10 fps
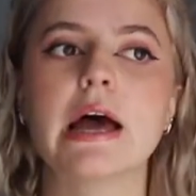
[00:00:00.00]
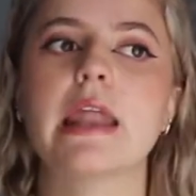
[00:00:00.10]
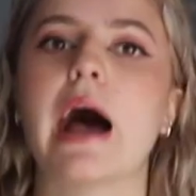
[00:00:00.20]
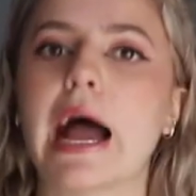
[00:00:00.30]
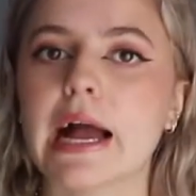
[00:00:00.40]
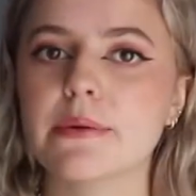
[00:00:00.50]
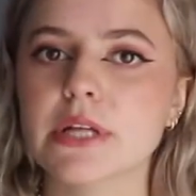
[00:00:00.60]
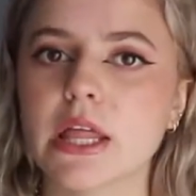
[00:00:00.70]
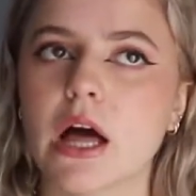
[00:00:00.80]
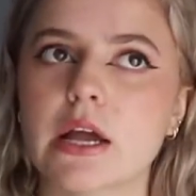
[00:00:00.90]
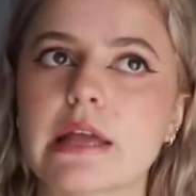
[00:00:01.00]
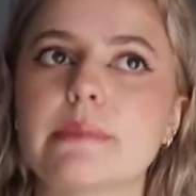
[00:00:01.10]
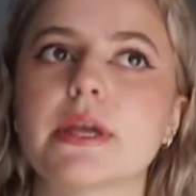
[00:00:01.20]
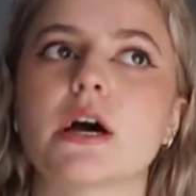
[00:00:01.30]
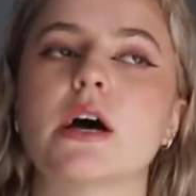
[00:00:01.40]
Now I got really lucky
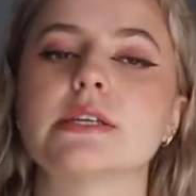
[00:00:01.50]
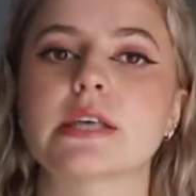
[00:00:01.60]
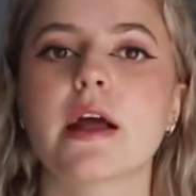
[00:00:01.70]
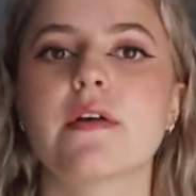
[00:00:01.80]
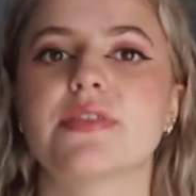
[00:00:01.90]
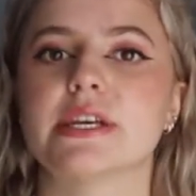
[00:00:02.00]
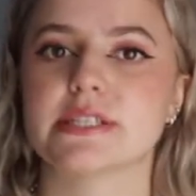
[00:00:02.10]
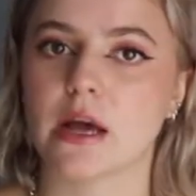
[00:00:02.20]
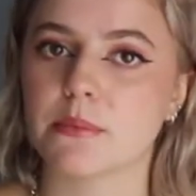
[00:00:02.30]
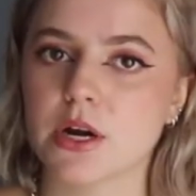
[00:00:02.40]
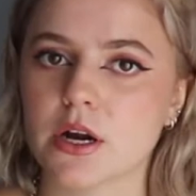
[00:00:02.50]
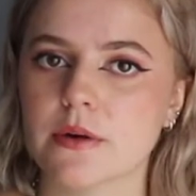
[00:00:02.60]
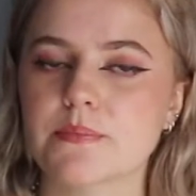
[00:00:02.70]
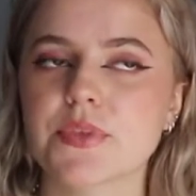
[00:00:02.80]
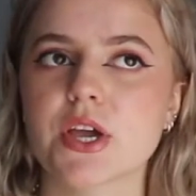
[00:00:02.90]
because this
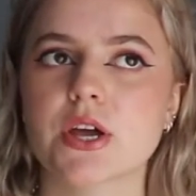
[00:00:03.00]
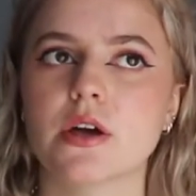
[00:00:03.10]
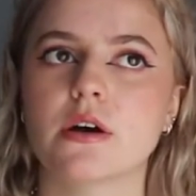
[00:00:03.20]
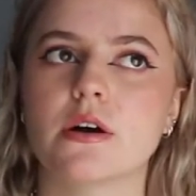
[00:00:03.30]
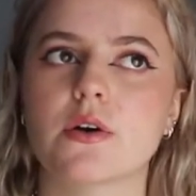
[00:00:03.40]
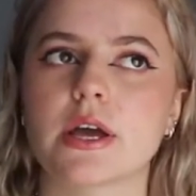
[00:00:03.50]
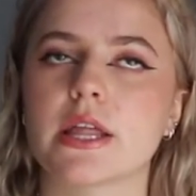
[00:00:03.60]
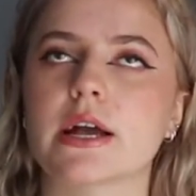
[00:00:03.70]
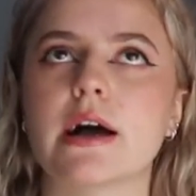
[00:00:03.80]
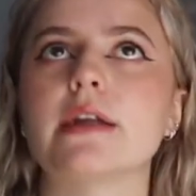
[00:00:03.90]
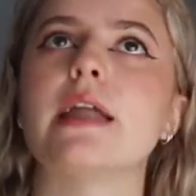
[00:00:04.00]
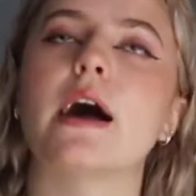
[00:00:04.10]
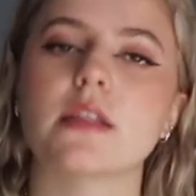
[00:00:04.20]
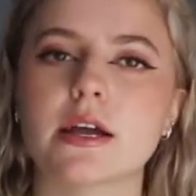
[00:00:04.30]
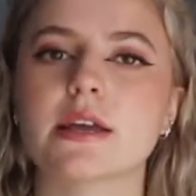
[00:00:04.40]
summer, okay, like
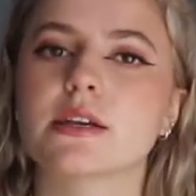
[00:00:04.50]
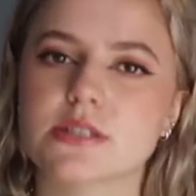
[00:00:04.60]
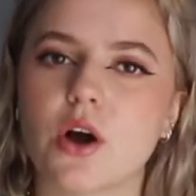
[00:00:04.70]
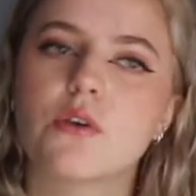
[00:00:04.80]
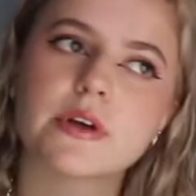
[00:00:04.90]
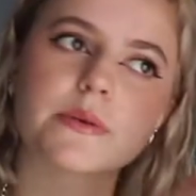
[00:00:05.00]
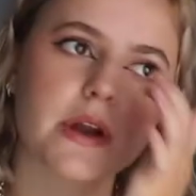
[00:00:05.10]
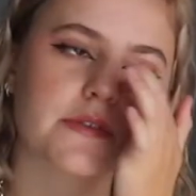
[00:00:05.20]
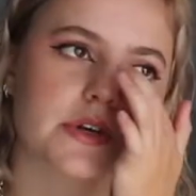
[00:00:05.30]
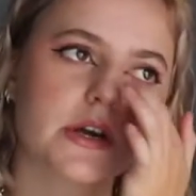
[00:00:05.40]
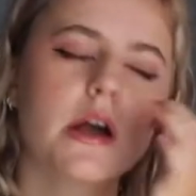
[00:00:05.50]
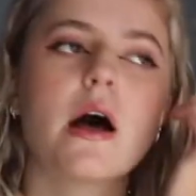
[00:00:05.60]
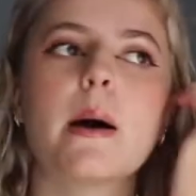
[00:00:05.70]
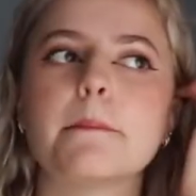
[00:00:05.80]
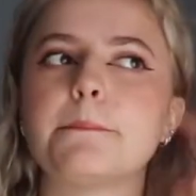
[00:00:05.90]
not lucky because COVID, whatever,
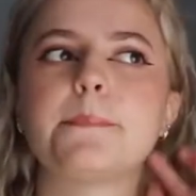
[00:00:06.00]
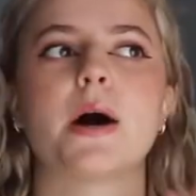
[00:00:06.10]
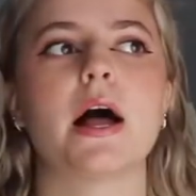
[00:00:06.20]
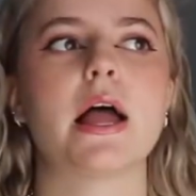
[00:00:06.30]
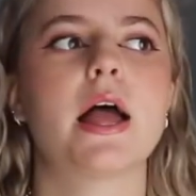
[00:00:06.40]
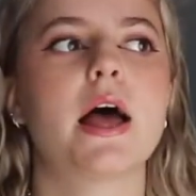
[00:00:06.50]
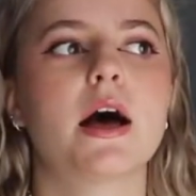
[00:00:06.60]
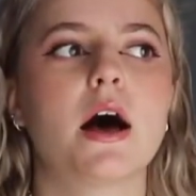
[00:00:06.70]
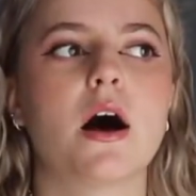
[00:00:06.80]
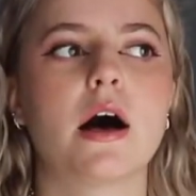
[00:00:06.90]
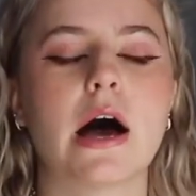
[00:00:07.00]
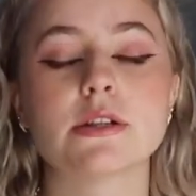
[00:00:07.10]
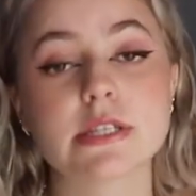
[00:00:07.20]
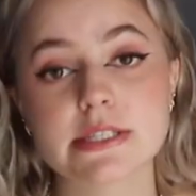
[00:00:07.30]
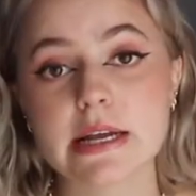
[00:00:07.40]
but at
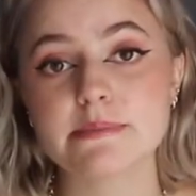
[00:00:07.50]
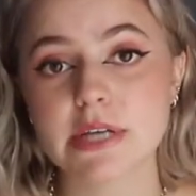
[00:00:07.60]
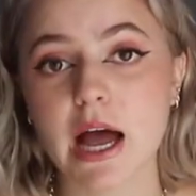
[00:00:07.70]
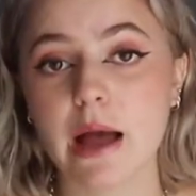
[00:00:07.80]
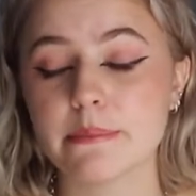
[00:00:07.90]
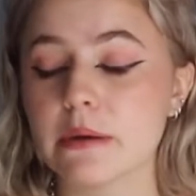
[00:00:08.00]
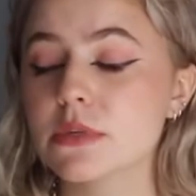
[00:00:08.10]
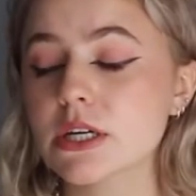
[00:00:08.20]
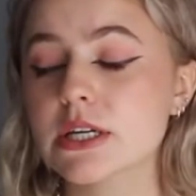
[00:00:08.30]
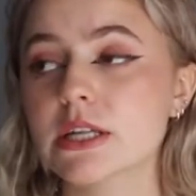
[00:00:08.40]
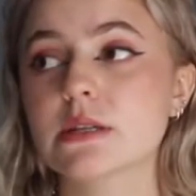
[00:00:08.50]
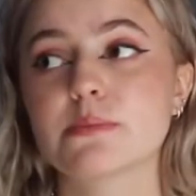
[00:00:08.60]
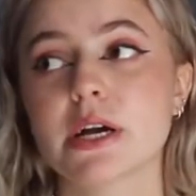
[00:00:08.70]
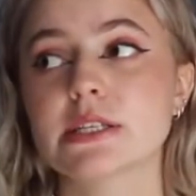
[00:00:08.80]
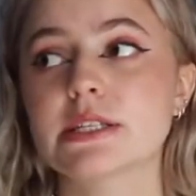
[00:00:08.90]
the same time, I'm looking at the
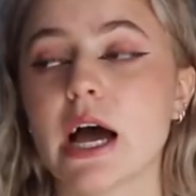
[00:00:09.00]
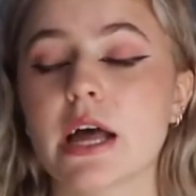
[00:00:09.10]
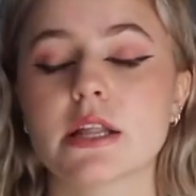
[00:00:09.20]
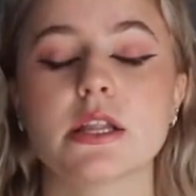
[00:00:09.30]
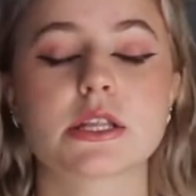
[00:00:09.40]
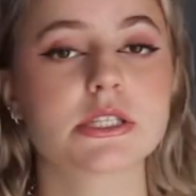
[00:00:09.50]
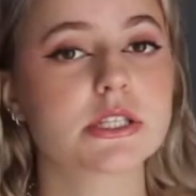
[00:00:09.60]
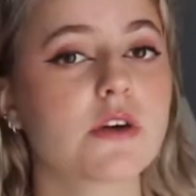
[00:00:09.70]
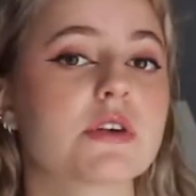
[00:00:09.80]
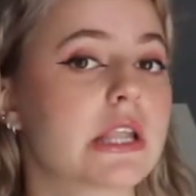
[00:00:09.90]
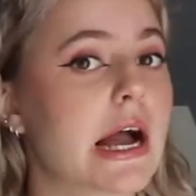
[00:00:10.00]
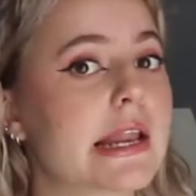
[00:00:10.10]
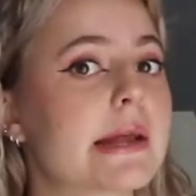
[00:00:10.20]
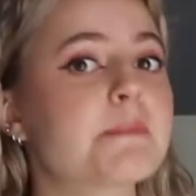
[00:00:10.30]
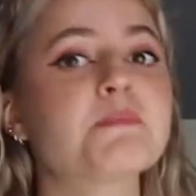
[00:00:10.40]
bright side, like the silver
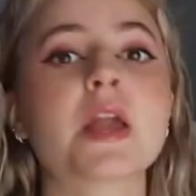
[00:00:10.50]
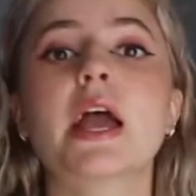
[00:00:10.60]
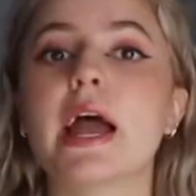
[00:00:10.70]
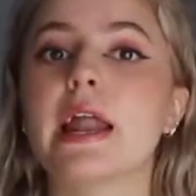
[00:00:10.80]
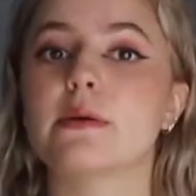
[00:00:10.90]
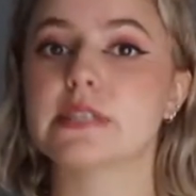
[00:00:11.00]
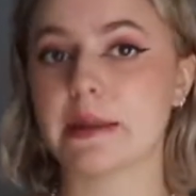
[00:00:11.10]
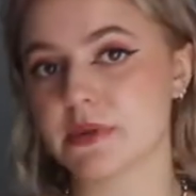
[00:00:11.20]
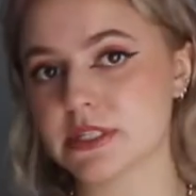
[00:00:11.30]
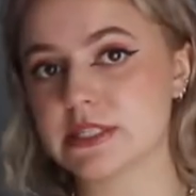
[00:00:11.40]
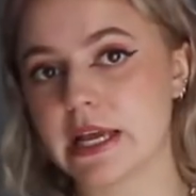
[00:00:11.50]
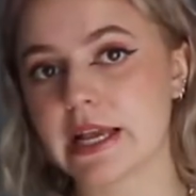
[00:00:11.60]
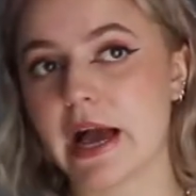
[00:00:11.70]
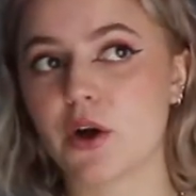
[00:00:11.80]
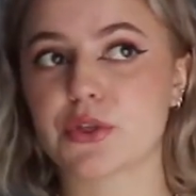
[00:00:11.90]
lining, and I was able to take
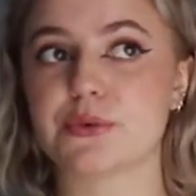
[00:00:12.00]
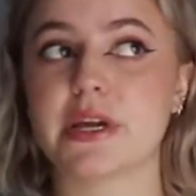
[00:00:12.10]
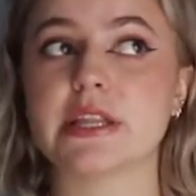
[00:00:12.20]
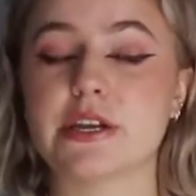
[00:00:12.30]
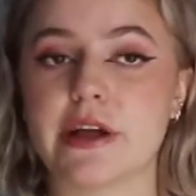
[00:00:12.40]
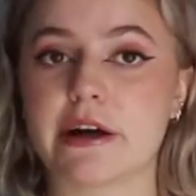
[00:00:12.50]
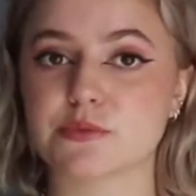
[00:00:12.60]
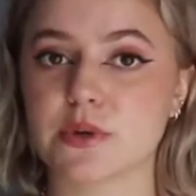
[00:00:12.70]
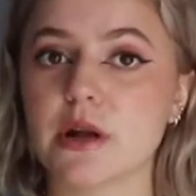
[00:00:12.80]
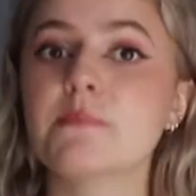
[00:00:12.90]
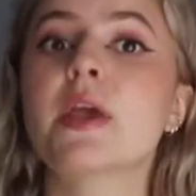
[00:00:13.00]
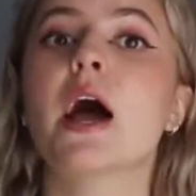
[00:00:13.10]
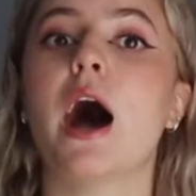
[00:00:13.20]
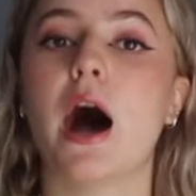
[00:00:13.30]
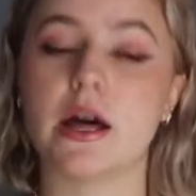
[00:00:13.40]
Calc 3 and linear algebra
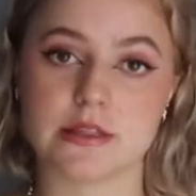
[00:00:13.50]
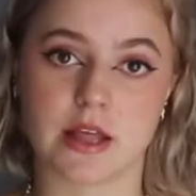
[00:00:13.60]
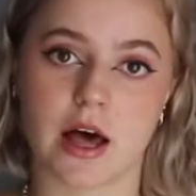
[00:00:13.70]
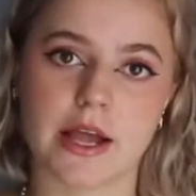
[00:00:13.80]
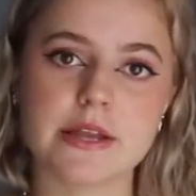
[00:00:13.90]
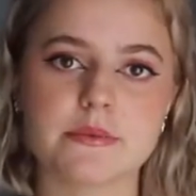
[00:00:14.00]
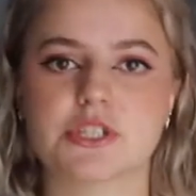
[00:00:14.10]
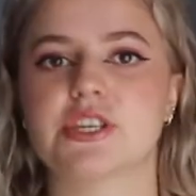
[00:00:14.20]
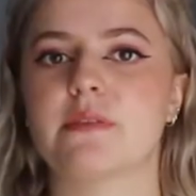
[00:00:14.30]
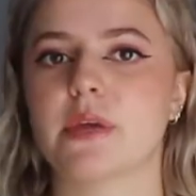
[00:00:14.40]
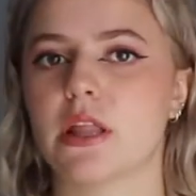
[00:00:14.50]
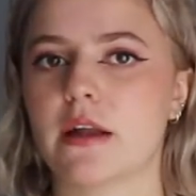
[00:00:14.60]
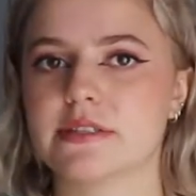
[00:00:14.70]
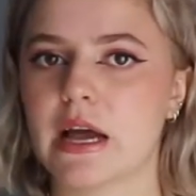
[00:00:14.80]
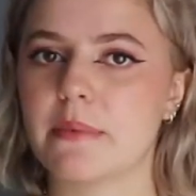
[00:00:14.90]
online, which saved me a lot
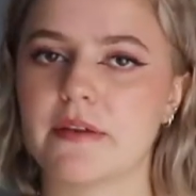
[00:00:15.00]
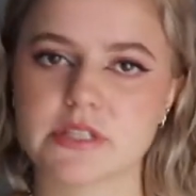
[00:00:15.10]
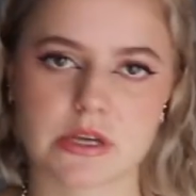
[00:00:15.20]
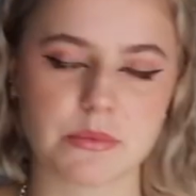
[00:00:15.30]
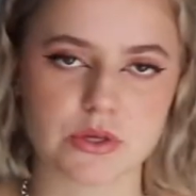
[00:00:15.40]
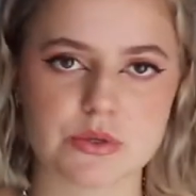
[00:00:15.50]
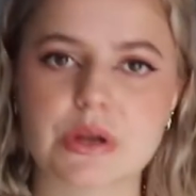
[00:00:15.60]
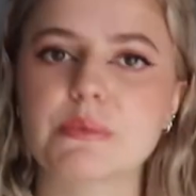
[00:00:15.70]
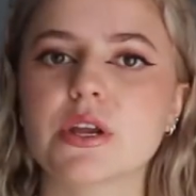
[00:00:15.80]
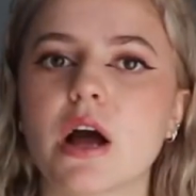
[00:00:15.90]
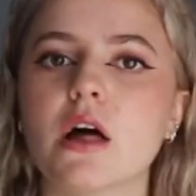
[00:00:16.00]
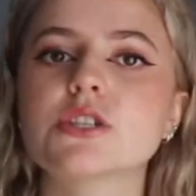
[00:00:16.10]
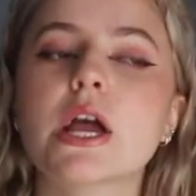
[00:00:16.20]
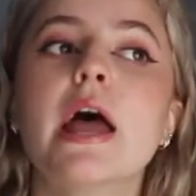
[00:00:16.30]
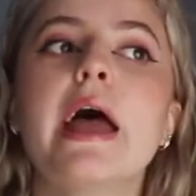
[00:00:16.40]
of time having to commute to a community
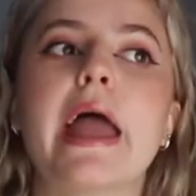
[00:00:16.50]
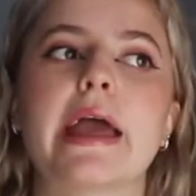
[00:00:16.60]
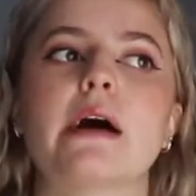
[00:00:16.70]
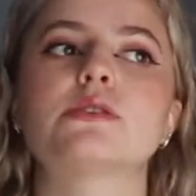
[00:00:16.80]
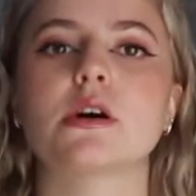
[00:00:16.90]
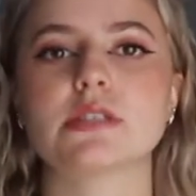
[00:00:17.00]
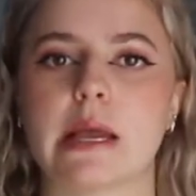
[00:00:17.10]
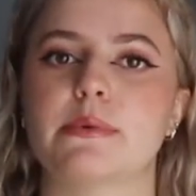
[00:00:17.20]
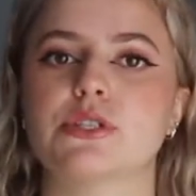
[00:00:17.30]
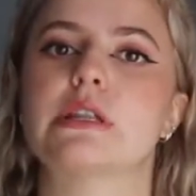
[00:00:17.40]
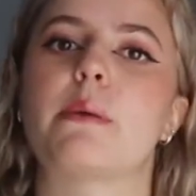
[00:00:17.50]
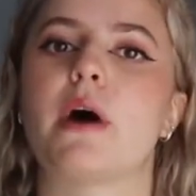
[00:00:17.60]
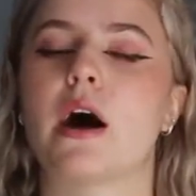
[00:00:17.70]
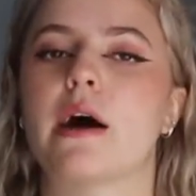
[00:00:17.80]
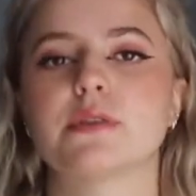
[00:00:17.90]
college, and I was also able to do that
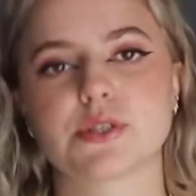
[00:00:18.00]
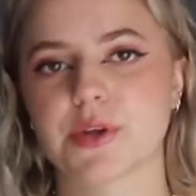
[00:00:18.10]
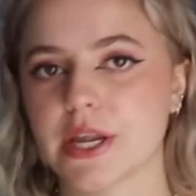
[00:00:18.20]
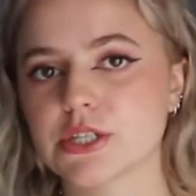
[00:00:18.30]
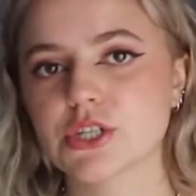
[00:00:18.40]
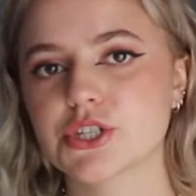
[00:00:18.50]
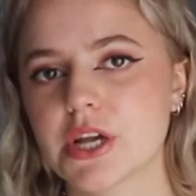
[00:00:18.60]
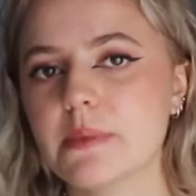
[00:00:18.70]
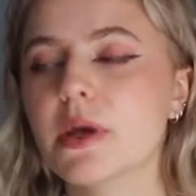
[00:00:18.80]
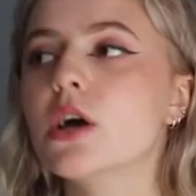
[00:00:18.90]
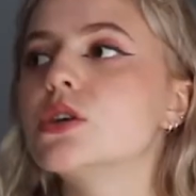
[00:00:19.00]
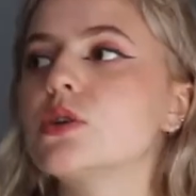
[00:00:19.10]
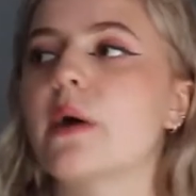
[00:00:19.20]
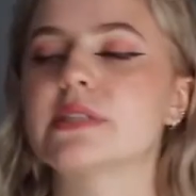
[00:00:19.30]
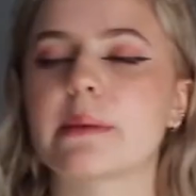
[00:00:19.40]
while I was doing an internship,
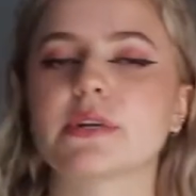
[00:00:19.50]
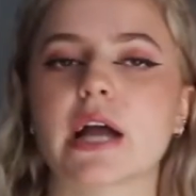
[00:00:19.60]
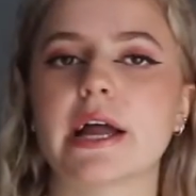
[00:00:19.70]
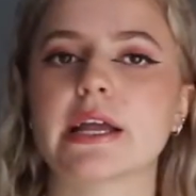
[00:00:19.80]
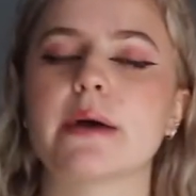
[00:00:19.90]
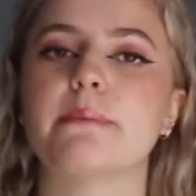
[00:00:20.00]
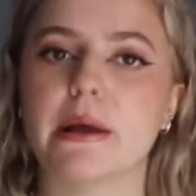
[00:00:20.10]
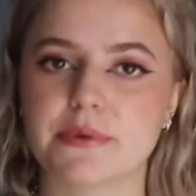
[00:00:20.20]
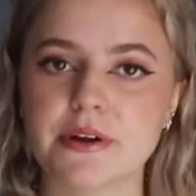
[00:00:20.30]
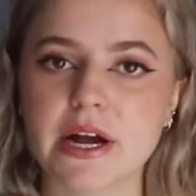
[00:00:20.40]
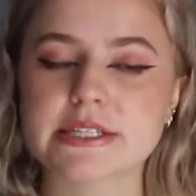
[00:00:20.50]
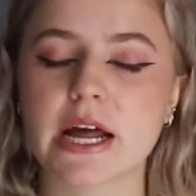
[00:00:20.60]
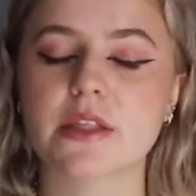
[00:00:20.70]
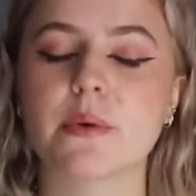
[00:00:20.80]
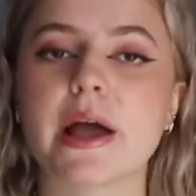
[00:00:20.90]
so I was able to kind of get my prereqs
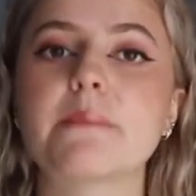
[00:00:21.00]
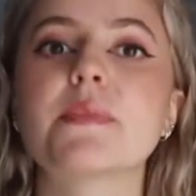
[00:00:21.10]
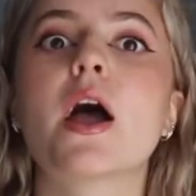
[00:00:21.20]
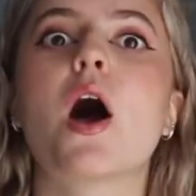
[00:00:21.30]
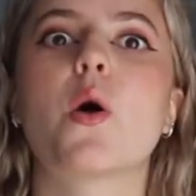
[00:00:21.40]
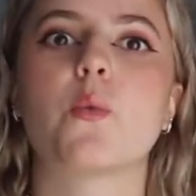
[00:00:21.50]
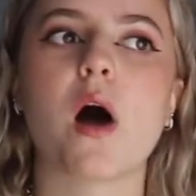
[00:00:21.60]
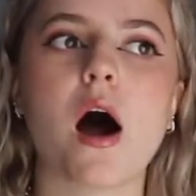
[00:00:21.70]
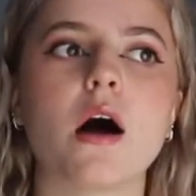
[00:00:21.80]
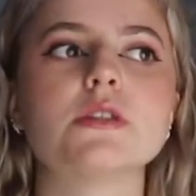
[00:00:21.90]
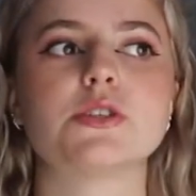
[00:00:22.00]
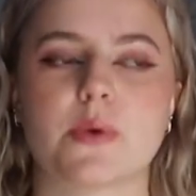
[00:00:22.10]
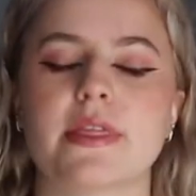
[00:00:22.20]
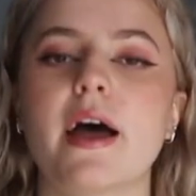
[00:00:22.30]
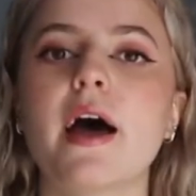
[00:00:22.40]
out of the way while
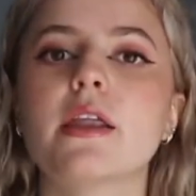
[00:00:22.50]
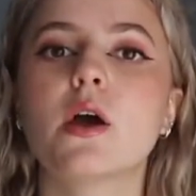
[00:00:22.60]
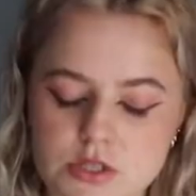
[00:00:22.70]
doing that.